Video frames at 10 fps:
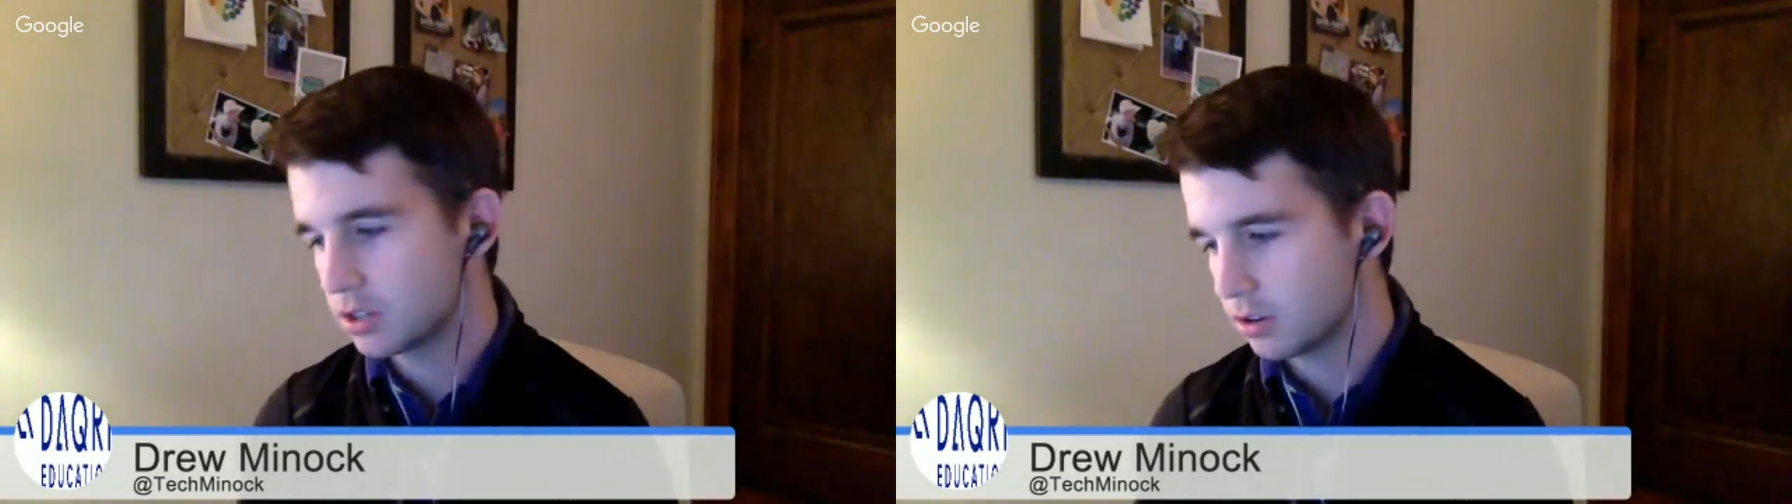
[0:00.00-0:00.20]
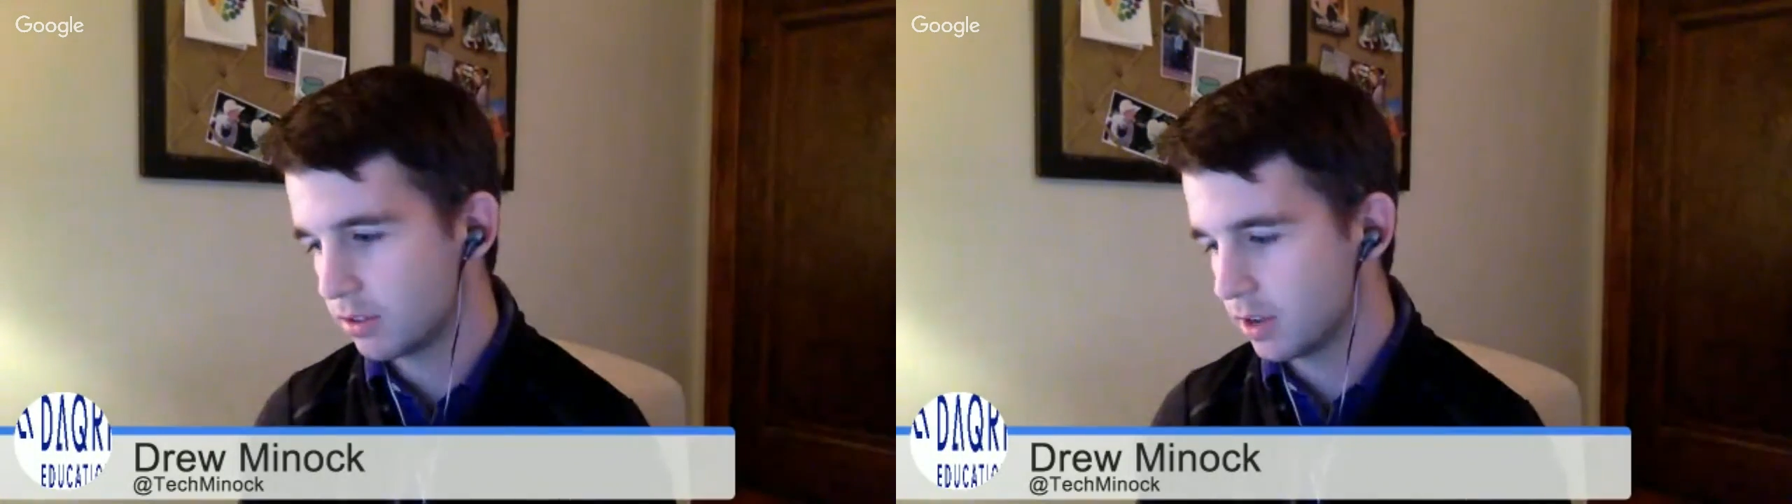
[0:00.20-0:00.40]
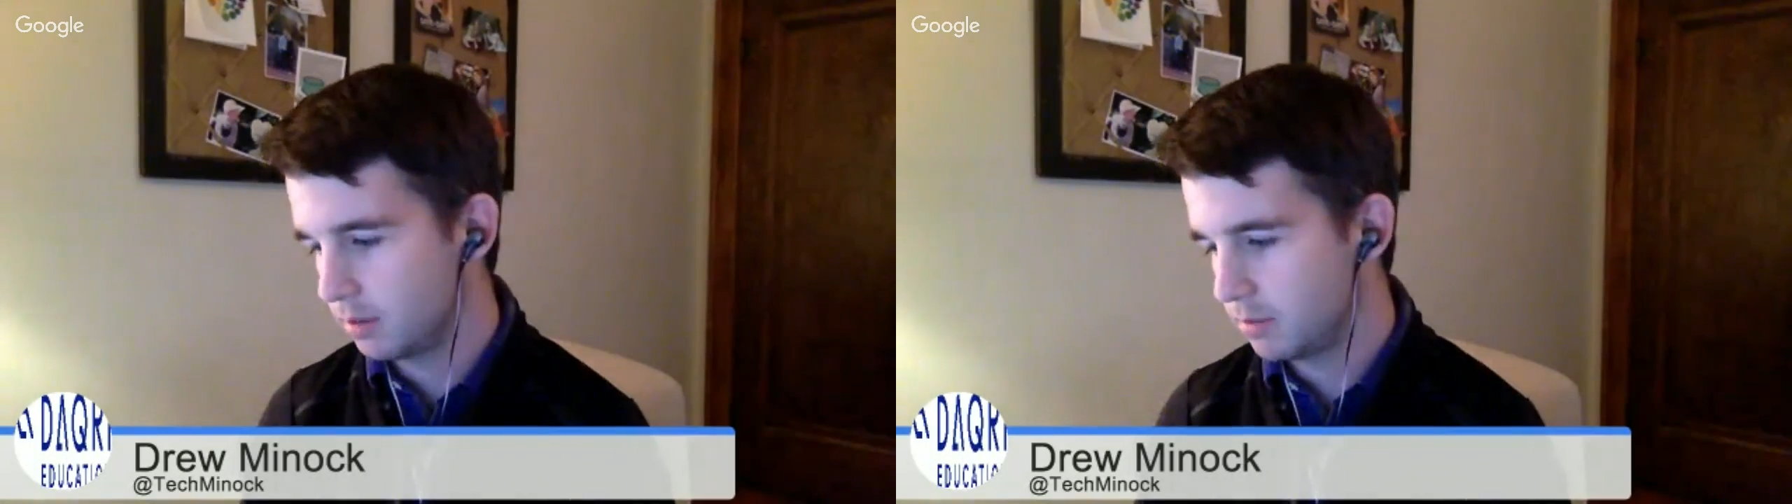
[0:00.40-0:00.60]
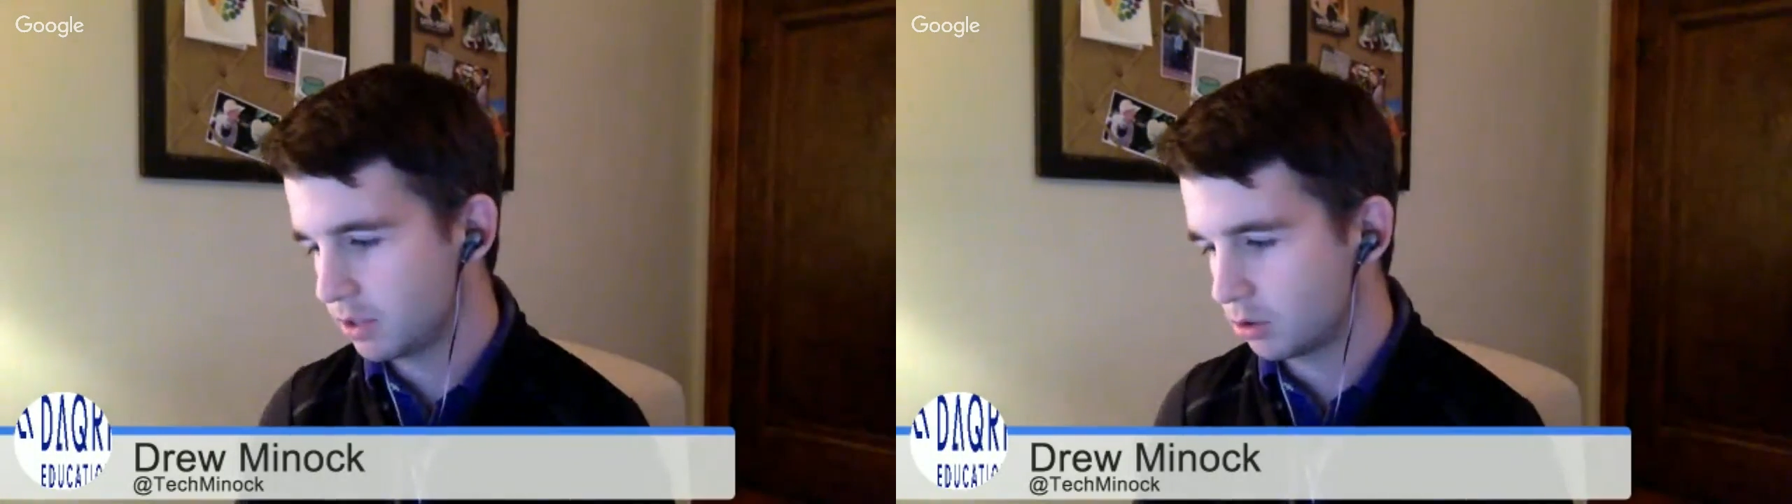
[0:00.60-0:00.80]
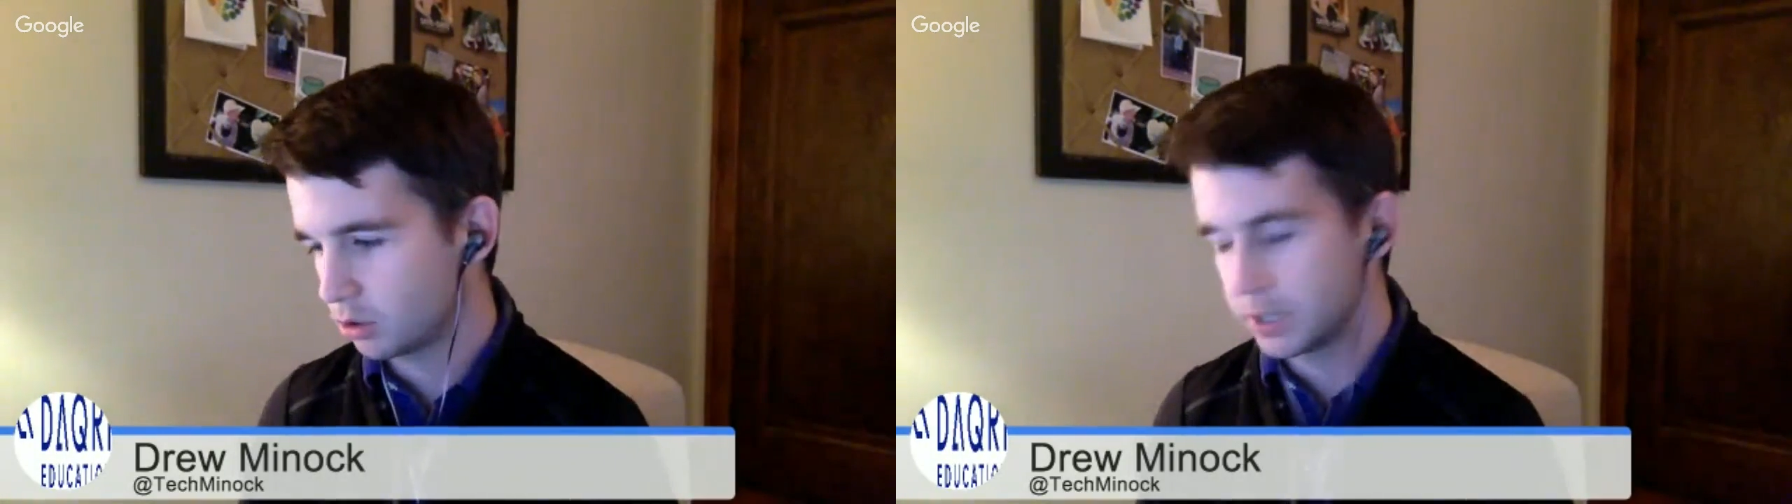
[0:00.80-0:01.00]
or the
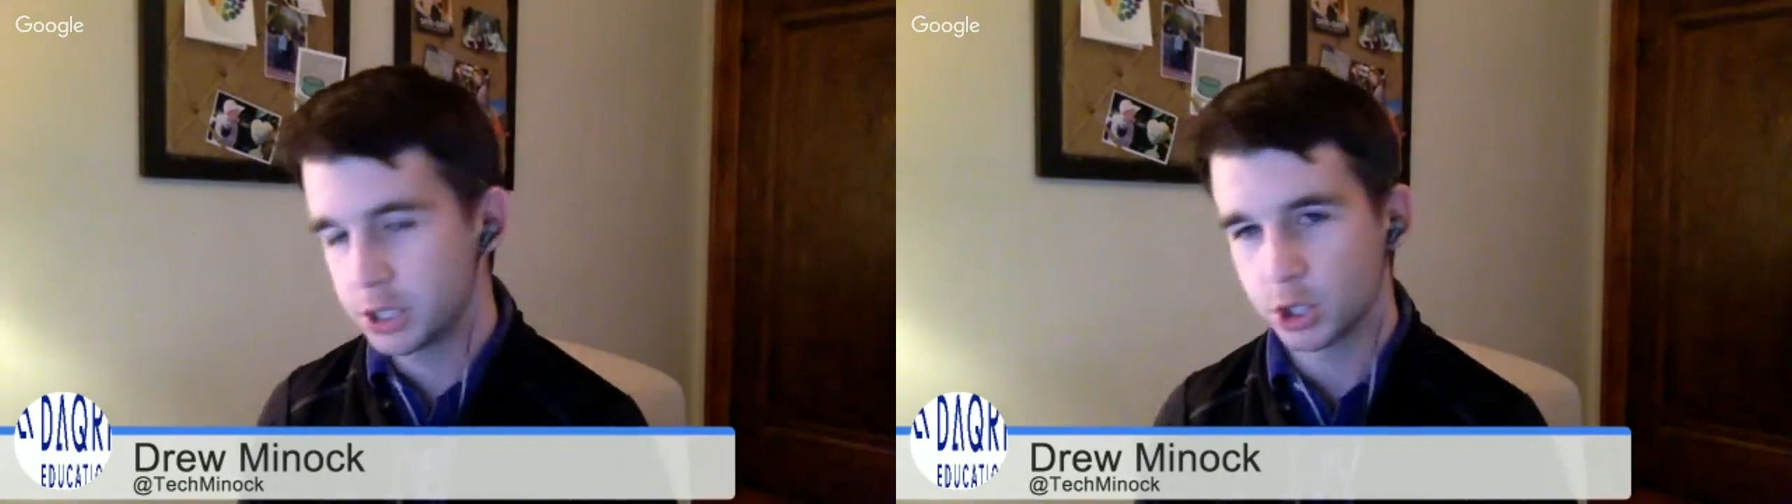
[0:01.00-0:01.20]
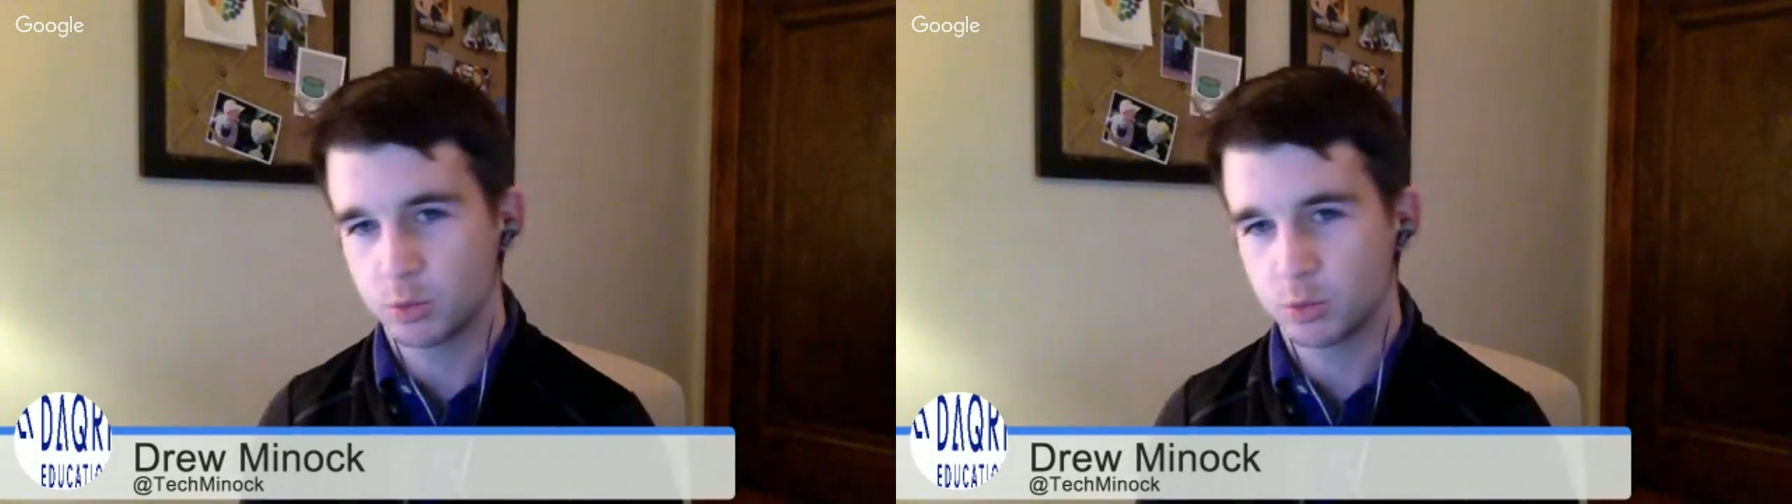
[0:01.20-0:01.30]
Mythical Creatures